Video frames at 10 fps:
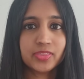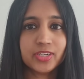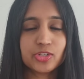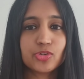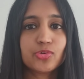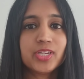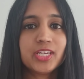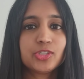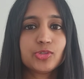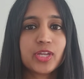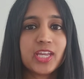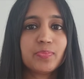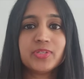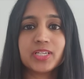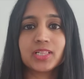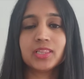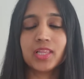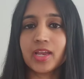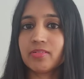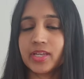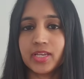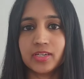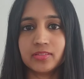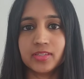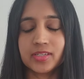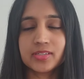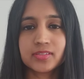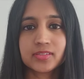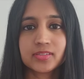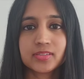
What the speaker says: There's no need to keep declaring anything